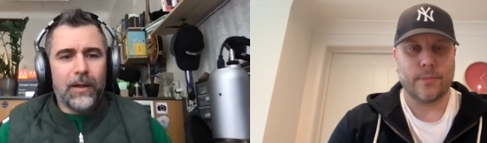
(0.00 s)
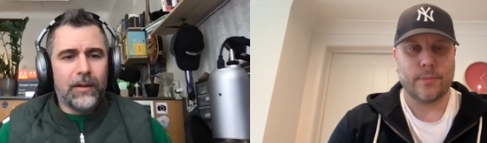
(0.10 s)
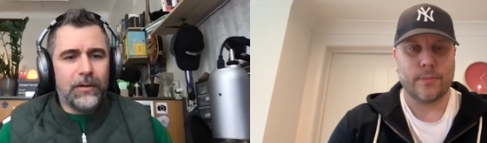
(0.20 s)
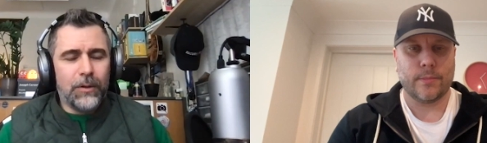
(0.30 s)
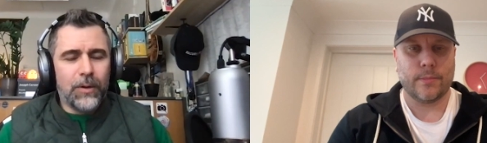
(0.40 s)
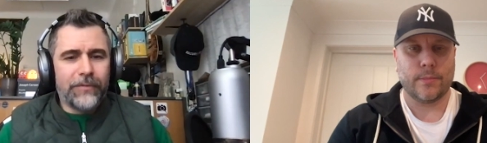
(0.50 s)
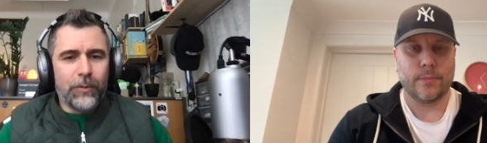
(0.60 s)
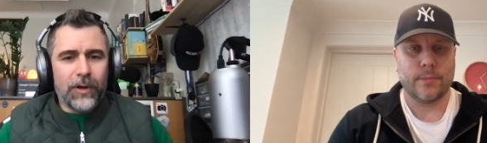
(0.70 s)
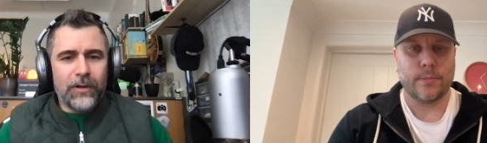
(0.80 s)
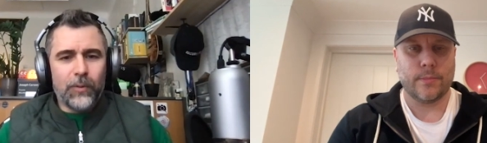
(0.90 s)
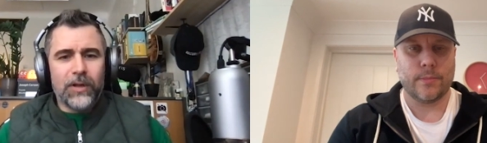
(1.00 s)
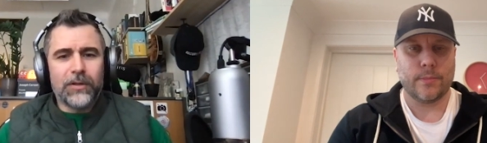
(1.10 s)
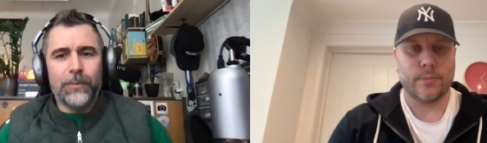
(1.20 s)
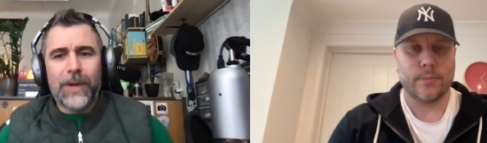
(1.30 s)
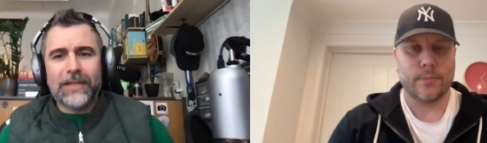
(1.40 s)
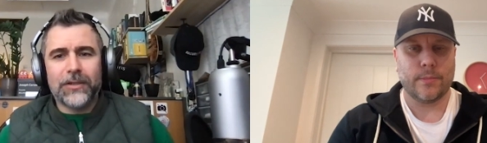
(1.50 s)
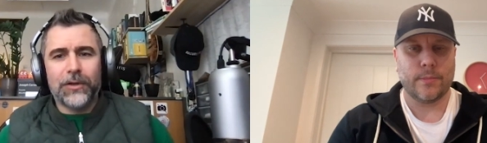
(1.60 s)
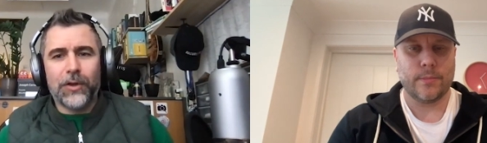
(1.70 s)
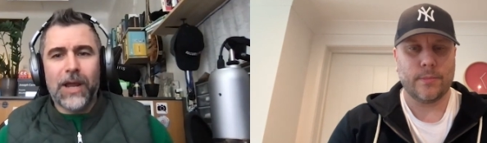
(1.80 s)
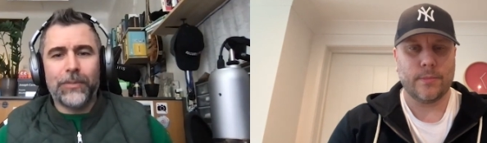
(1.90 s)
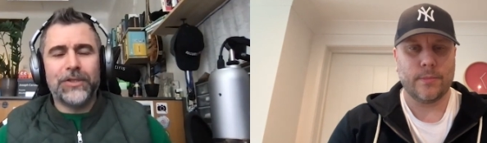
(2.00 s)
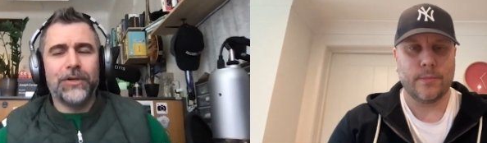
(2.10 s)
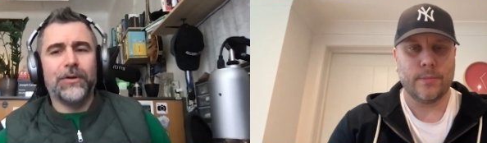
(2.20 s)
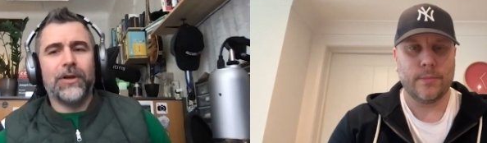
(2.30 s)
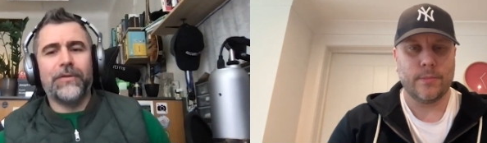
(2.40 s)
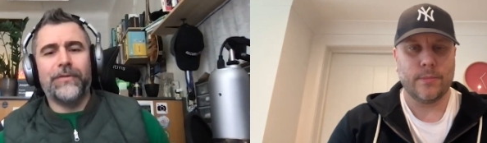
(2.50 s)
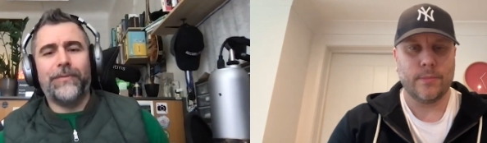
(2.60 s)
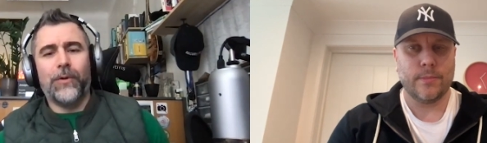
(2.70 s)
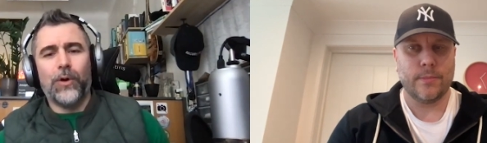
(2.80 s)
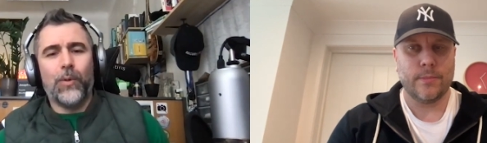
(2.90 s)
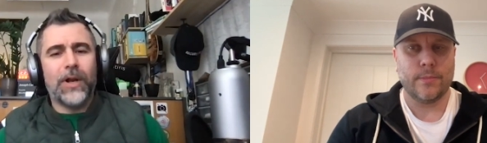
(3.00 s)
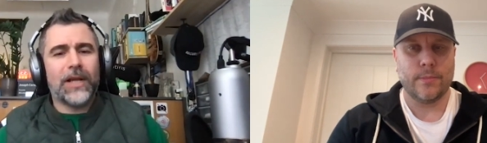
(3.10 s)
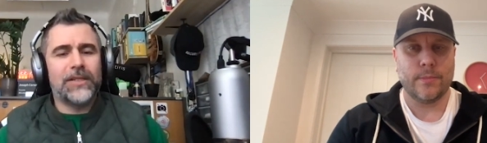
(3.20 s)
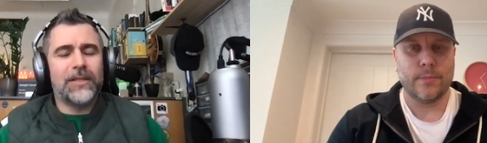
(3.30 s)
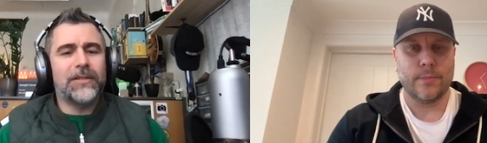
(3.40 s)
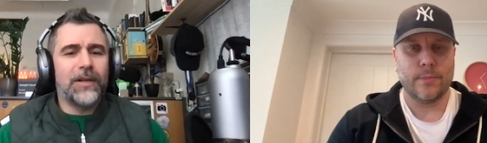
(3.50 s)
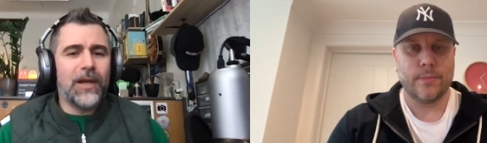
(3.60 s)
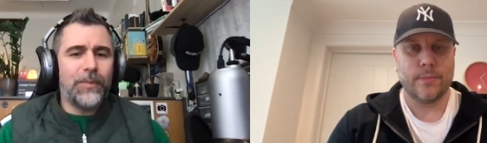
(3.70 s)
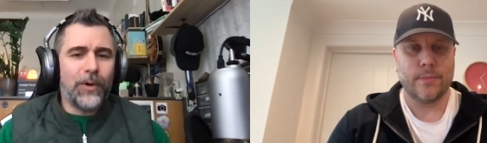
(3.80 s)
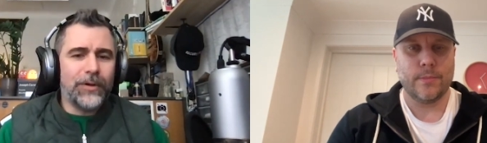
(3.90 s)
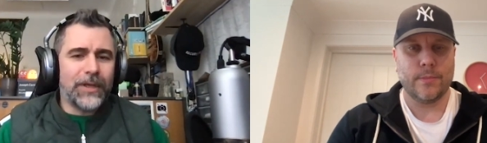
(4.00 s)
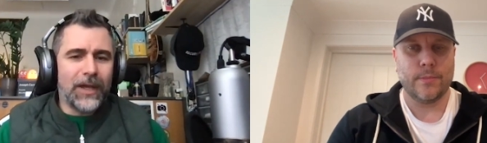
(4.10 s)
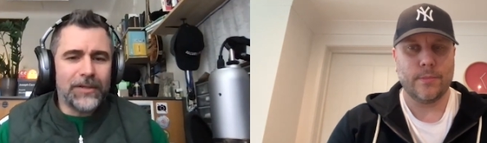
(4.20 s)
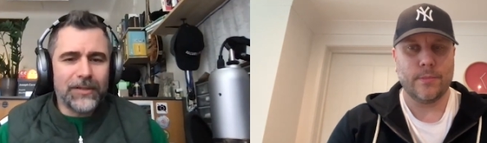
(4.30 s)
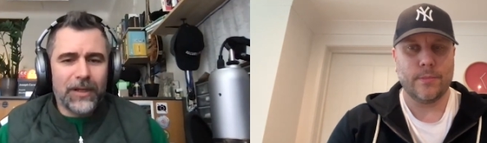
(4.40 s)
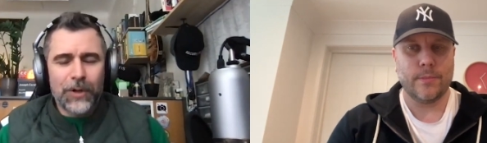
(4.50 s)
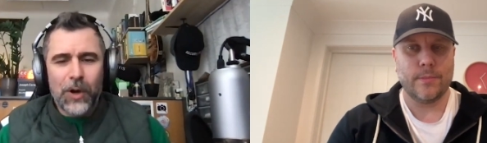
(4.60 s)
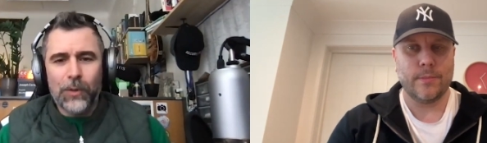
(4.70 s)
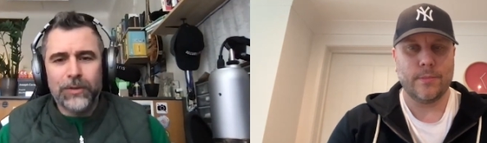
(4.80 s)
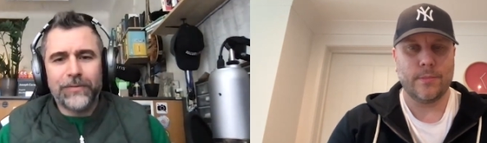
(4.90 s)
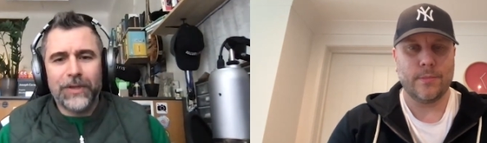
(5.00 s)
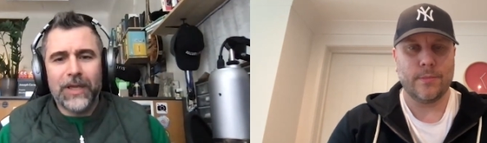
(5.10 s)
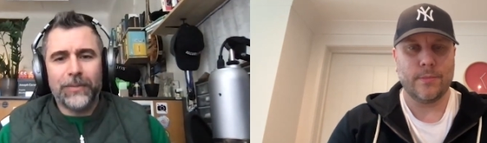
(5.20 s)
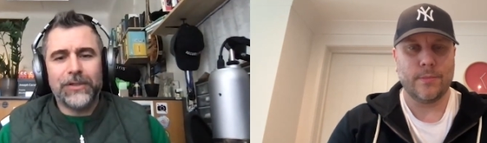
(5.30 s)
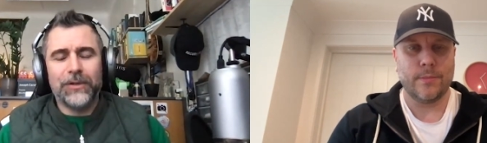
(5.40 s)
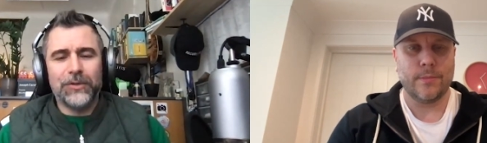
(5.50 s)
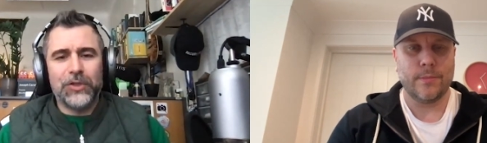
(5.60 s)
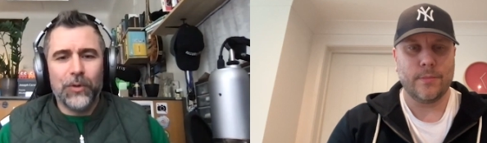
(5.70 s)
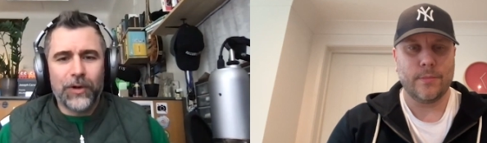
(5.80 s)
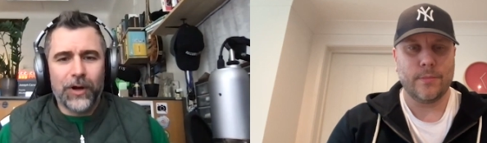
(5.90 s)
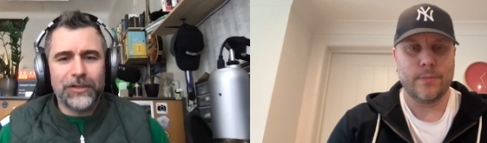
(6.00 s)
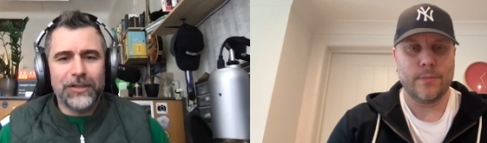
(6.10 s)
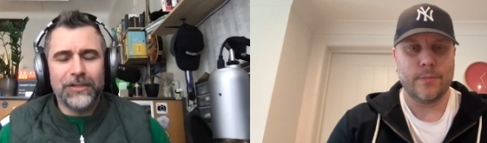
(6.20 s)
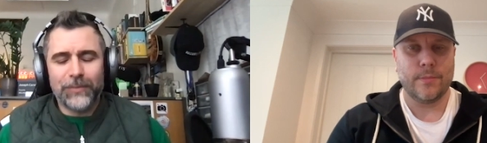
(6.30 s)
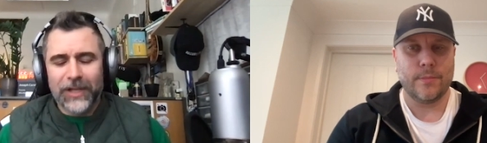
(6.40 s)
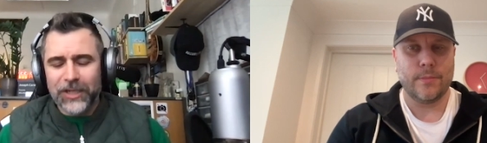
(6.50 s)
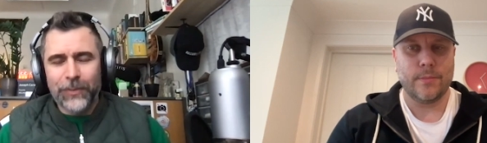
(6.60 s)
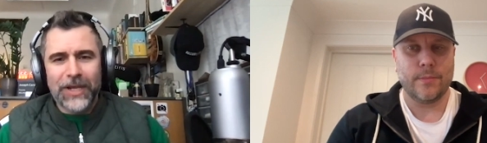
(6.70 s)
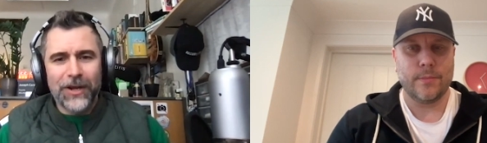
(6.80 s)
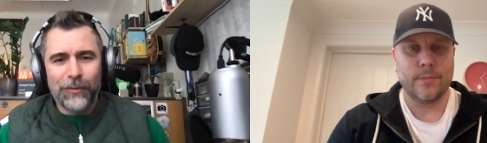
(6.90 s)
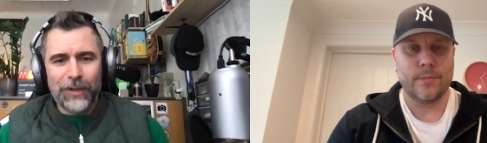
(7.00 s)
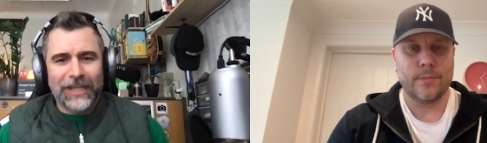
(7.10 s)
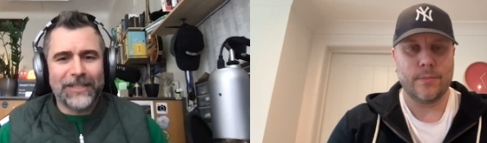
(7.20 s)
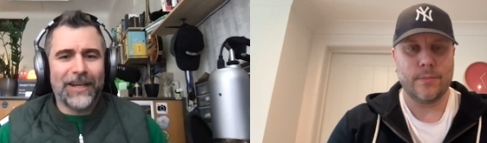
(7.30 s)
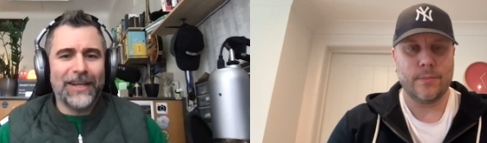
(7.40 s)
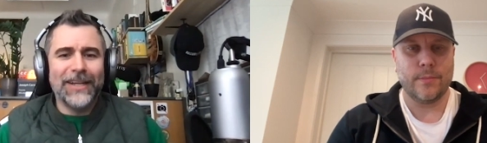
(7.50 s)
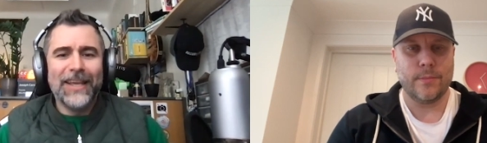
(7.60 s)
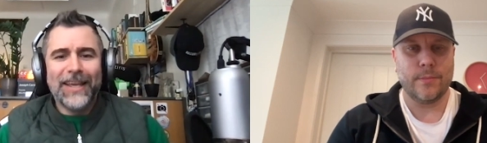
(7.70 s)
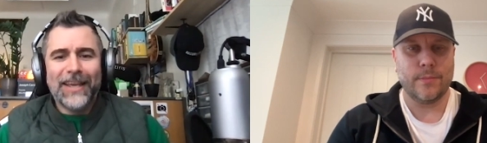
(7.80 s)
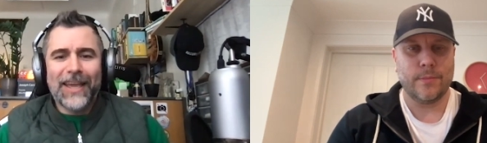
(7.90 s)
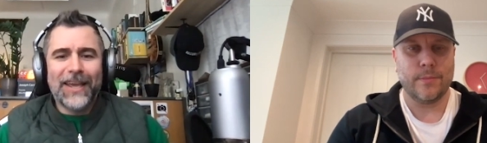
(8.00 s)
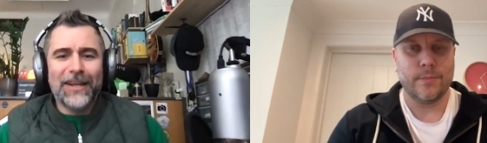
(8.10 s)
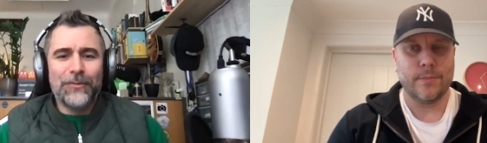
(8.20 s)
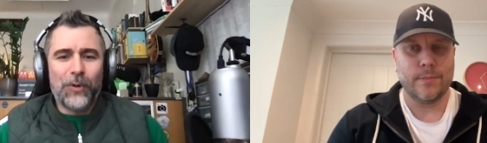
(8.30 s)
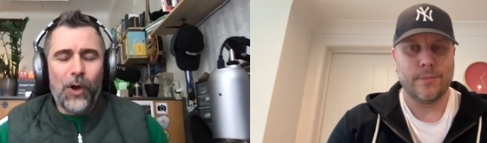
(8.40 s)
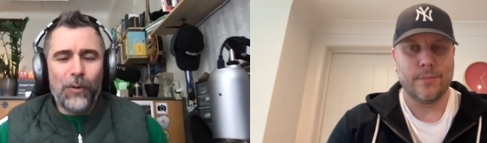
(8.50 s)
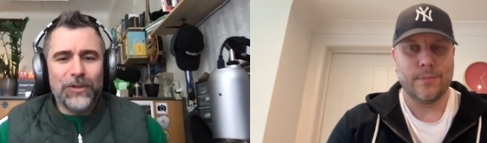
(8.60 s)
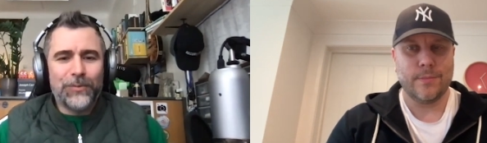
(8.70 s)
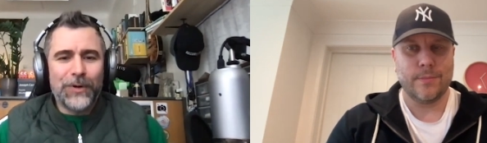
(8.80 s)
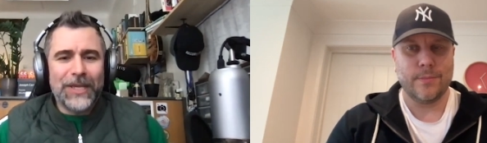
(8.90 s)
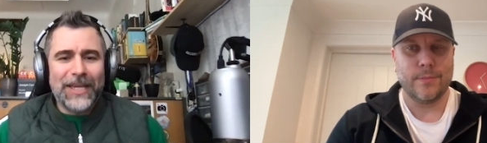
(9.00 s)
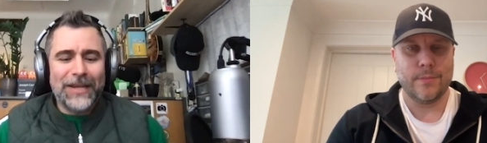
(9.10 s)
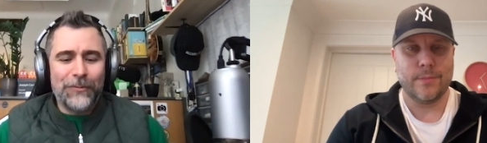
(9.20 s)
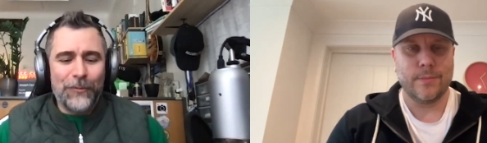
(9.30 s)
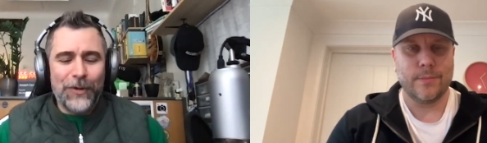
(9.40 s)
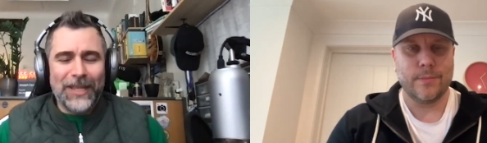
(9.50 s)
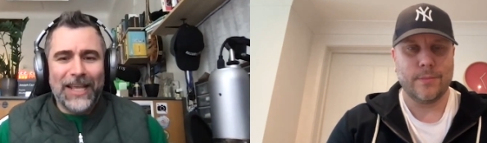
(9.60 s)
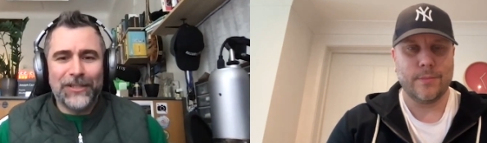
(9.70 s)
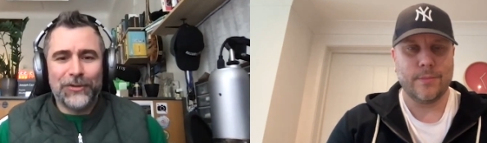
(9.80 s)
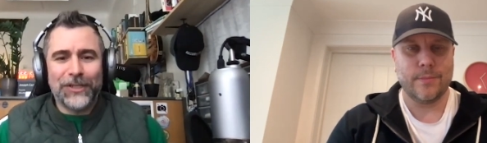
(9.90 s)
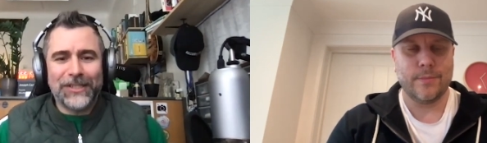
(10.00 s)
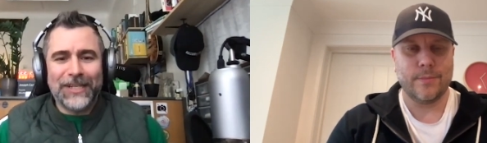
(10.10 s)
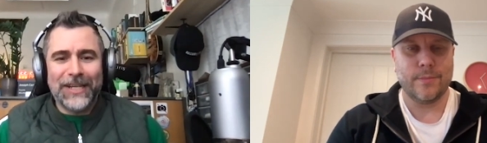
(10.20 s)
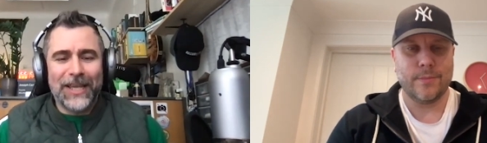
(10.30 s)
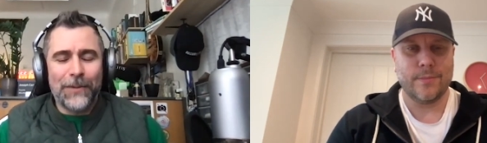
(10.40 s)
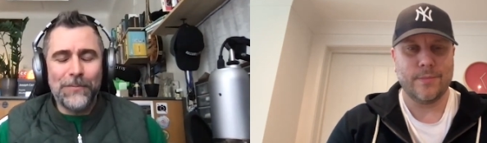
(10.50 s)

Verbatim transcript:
Speaker 1: Hello, everyone. Welcome back to another episode of the four oh one Access Denied podcast. I'm your host for the episode, Joe Carson. Pleasure to be here. Really excited. And we're always bringing really interesting,